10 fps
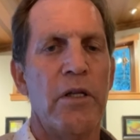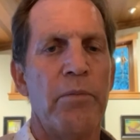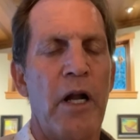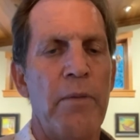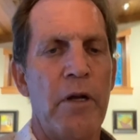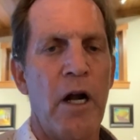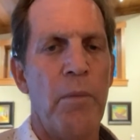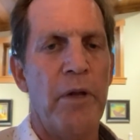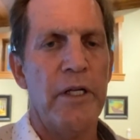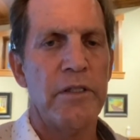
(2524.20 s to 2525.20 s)
embodied
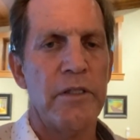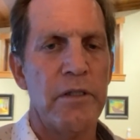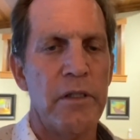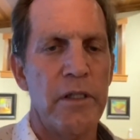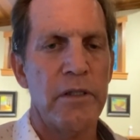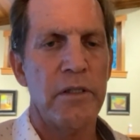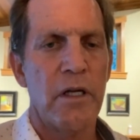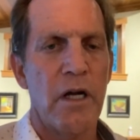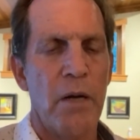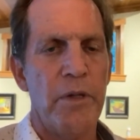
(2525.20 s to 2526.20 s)
carbon is the
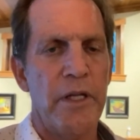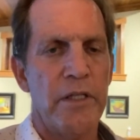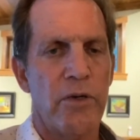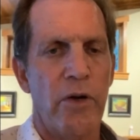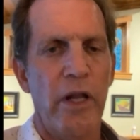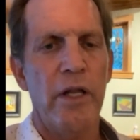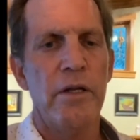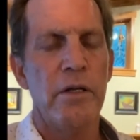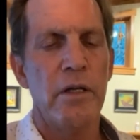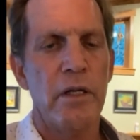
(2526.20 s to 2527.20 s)
carbon that's created,